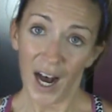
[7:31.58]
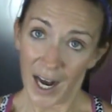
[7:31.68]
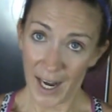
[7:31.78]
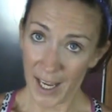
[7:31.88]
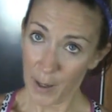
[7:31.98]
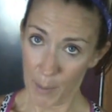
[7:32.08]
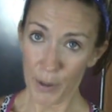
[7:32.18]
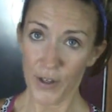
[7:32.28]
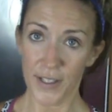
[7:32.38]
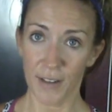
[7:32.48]
I am
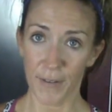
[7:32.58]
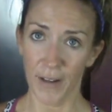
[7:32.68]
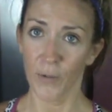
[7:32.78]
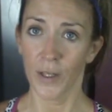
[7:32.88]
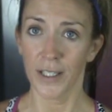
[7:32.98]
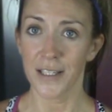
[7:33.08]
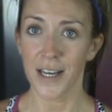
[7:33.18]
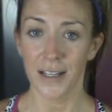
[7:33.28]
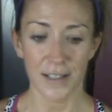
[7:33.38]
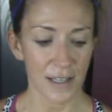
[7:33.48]
personally feeling really
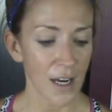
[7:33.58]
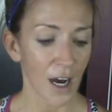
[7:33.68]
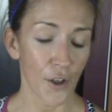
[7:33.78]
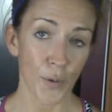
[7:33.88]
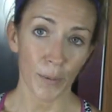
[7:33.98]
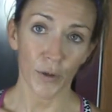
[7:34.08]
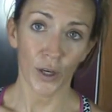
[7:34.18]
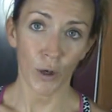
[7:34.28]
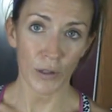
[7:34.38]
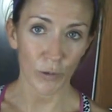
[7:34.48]
intense. Other people
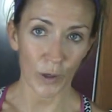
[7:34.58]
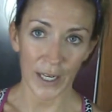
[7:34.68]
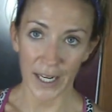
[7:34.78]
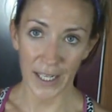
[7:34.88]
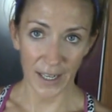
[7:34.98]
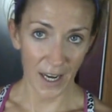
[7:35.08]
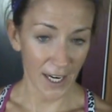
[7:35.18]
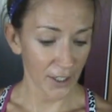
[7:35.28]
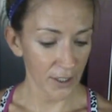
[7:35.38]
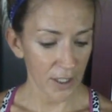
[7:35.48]
can go up to one eighty and
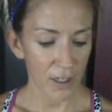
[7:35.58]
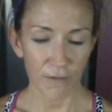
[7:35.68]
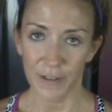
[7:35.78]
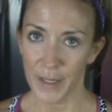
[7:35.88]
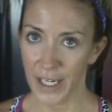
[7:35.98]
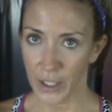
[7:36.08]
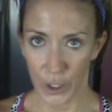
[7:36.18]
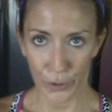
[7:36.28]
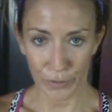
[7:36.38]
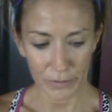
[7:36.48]
higher. For me,
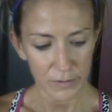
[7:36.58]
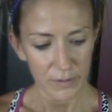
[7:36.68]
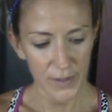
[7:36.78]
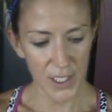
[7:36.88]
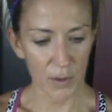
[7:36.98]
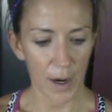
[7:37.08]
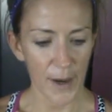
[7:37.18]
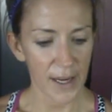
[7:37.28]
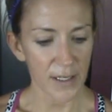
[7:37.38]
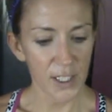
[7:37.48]
no, that's where I'm
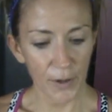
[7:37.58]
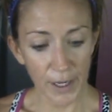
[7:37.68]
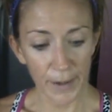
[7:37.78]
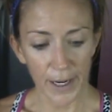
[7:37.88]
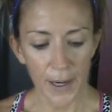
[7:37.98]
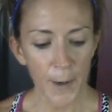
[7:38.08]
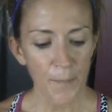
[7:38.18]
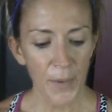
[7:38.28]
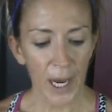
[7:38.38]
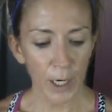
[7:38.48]
at. So anyway,
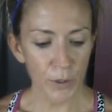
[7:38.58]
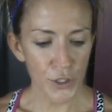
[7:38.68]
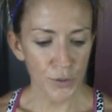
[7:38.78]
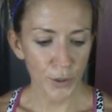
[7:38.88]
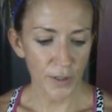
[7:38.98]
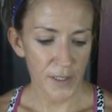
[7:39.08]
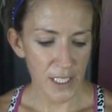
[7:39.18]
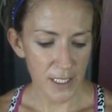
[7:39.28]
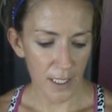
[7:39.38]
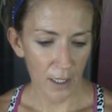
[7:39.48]
I will do more of a
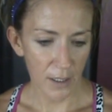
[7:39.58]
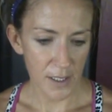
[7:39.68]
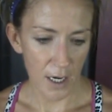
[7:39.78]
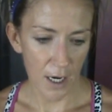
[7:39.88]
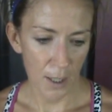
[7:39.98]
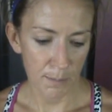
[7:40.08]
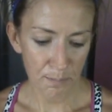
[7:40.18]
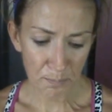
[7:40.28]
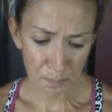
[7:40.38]
detailed, um,